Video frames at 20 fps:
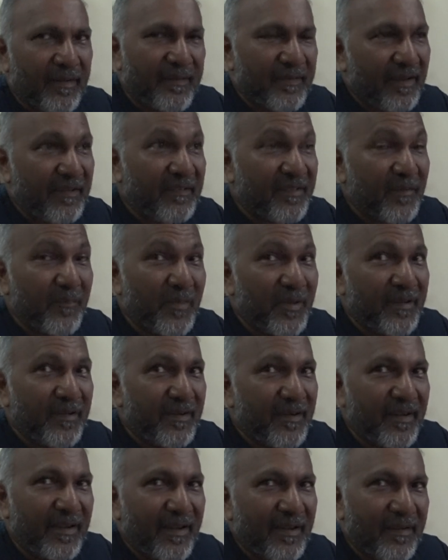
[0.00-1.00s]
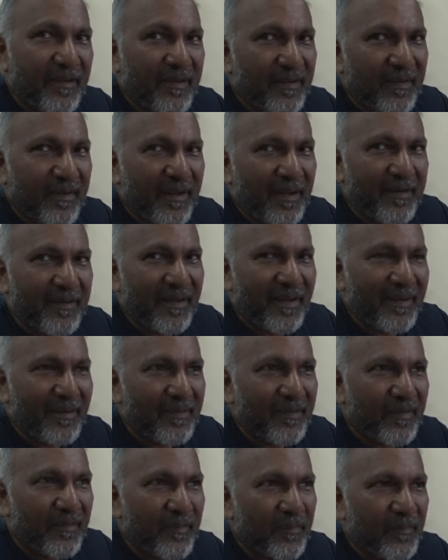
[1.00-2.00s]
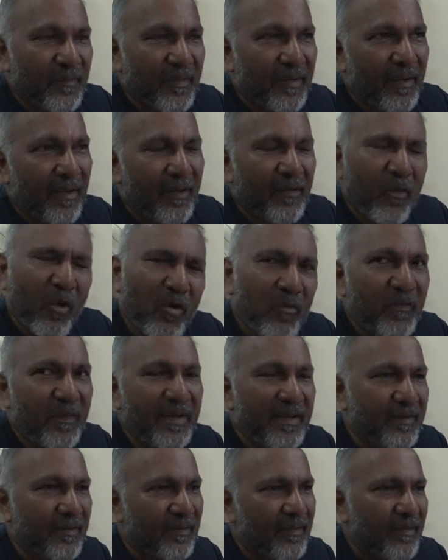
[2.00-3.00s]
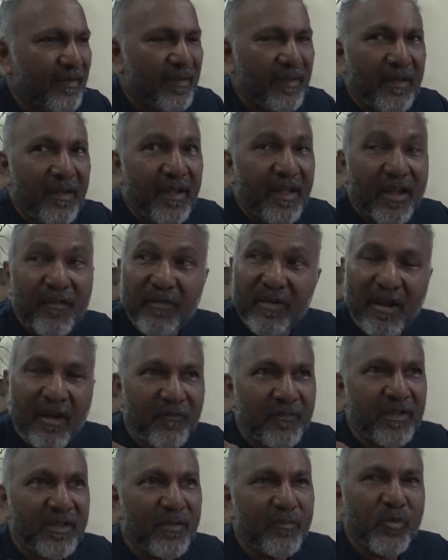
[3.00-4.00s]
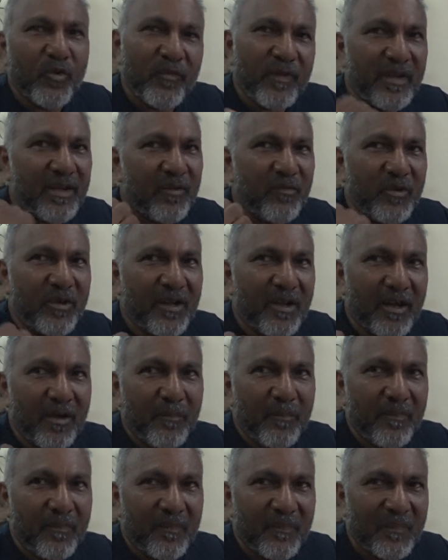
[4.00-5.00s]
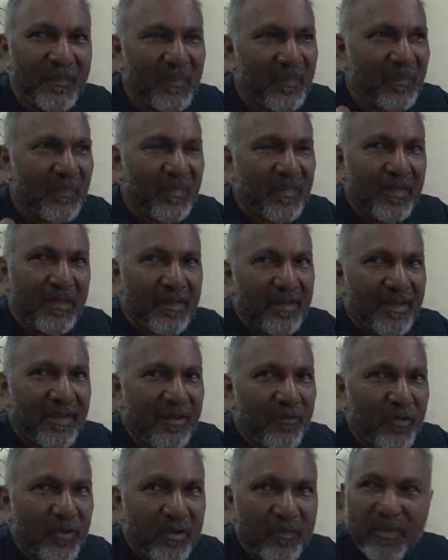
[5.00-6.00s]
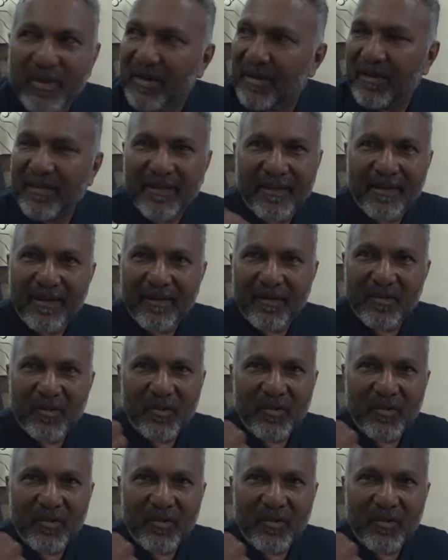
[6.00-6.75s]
That simplicity and always, even after the movie, he would come, he would be there.